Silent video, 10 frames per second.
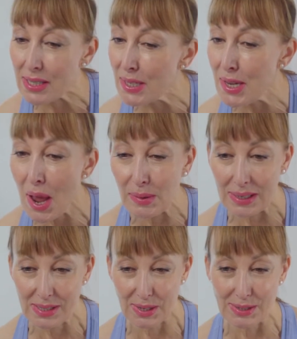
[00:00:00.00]
No
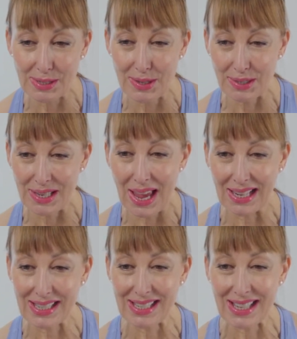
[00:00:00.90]
excuses not to
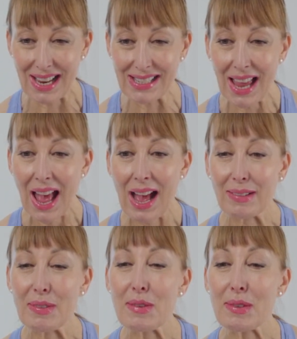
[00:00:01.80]
exercise
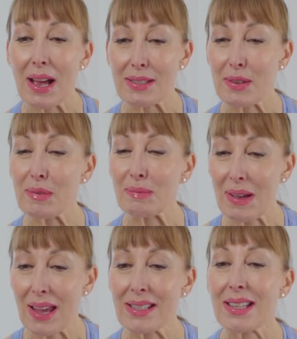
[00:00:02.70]
as you've
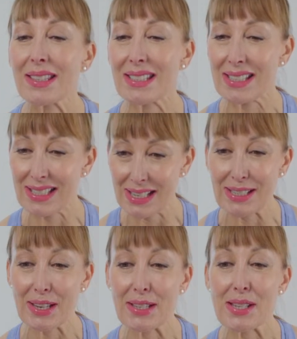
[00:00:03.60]
made the
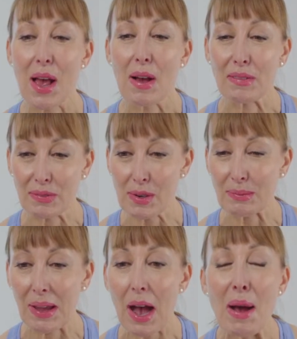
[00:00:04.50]
decisions for
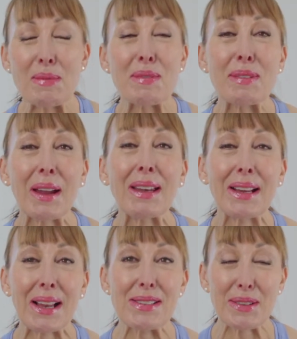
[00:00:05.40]
me. I'm really
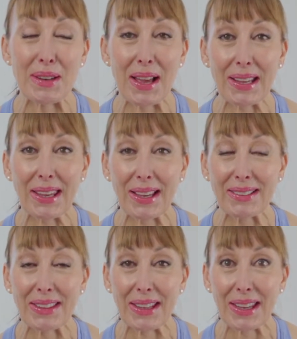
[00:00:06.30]
glad you're liking
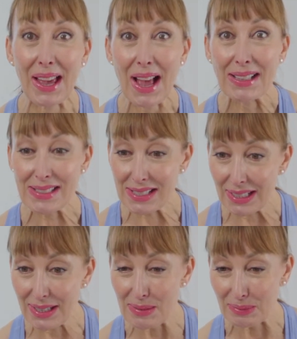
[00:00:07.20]
the
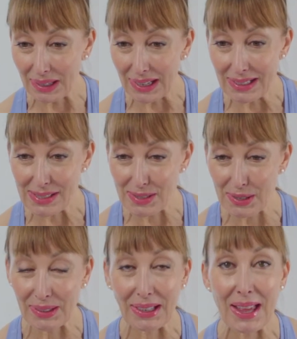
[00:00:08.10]
senior playlist,
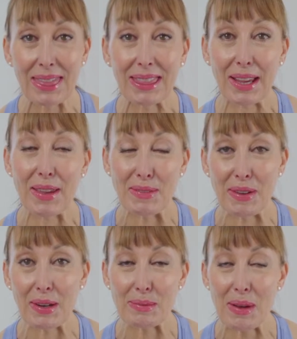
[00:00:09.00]
Corina. Thank you
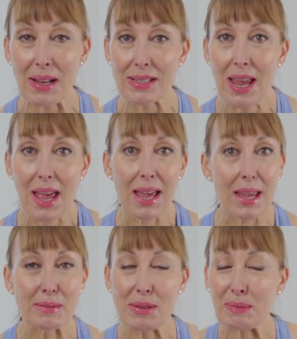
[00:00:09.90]
very much.
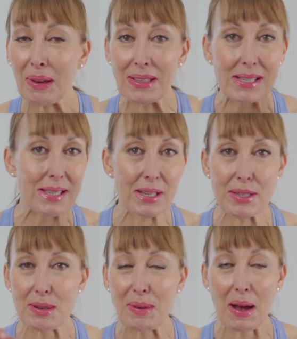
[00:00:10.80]
It was a big
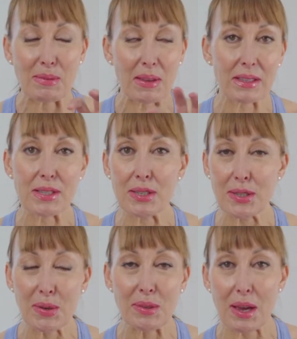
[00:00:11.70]
decision about whether to
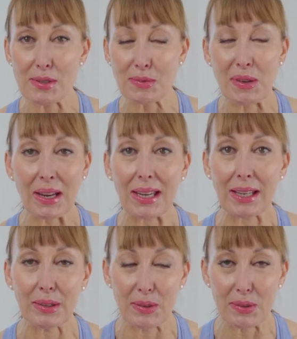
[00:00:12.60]
do those
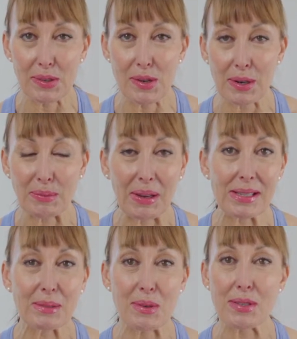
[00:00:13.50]
regularly or not, because
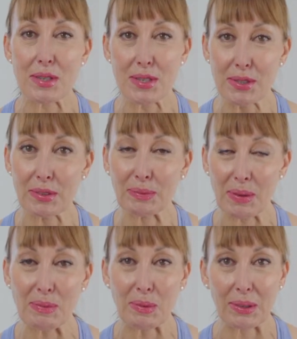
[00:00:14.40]
I wasn't sure if
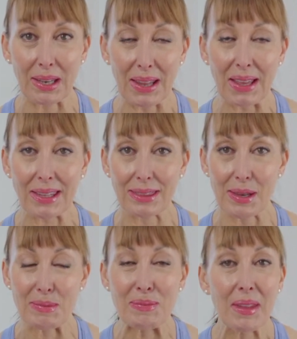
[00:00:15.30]
people would like
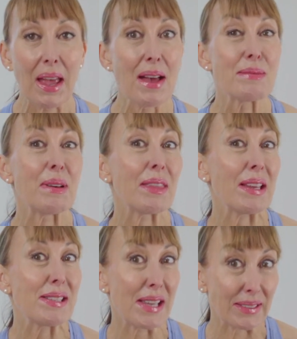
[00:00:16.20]
them, but they
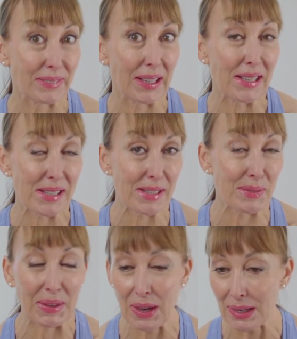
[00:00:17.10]
definitely seem to
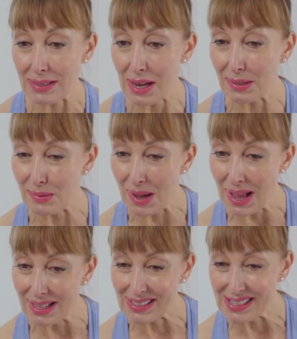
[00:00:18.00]
be going down
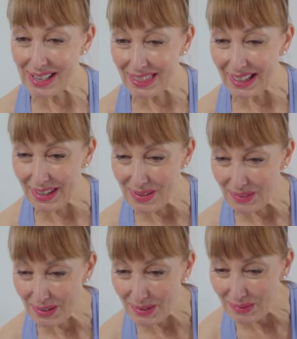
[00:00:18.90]
well. So thank you
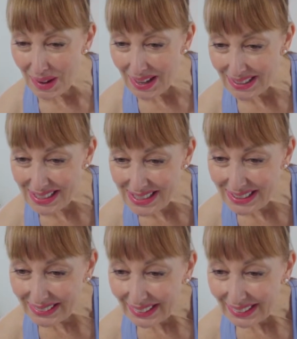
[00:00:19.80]
very much.